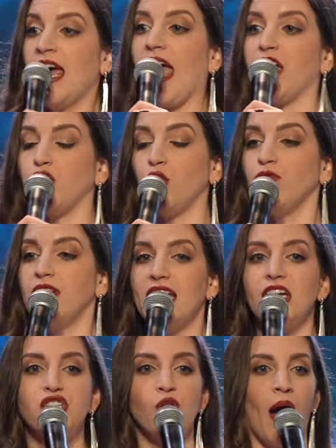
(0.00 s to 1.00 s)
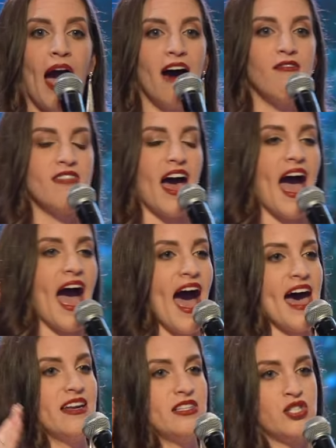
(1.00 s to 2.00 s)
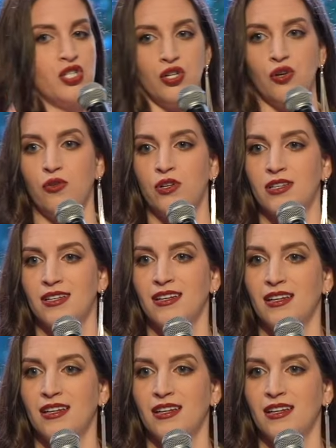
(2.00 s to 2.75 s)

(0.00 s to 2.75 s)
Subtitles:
And you need to have that attitude